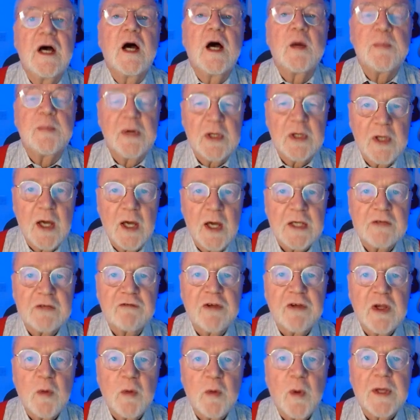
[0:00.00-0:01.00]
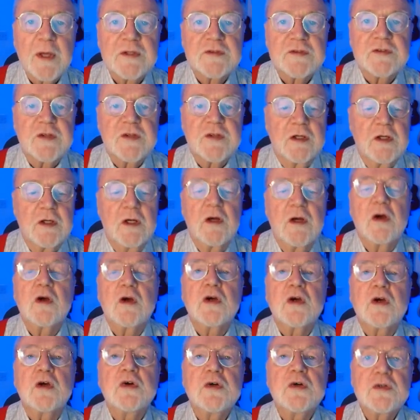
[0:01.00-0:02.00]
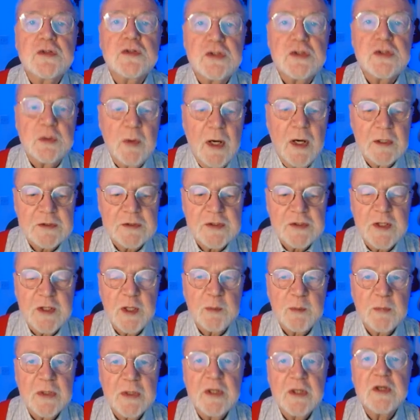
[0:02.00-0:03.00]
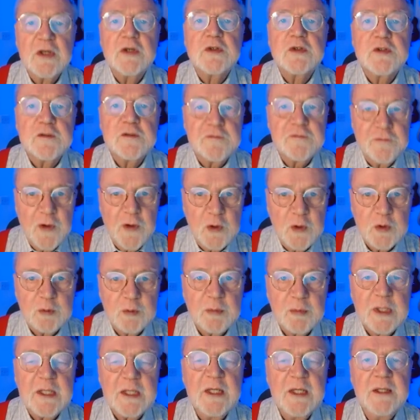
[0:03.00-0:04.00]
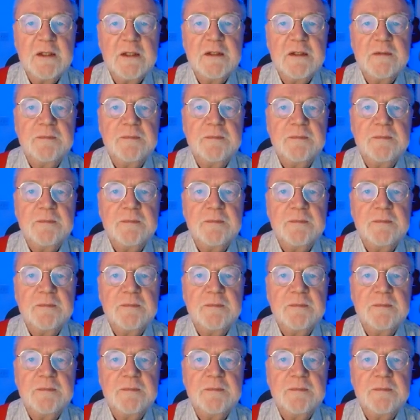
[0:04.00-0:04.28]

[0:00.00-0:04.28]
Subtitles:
A polite request. Could you ask him to phone me?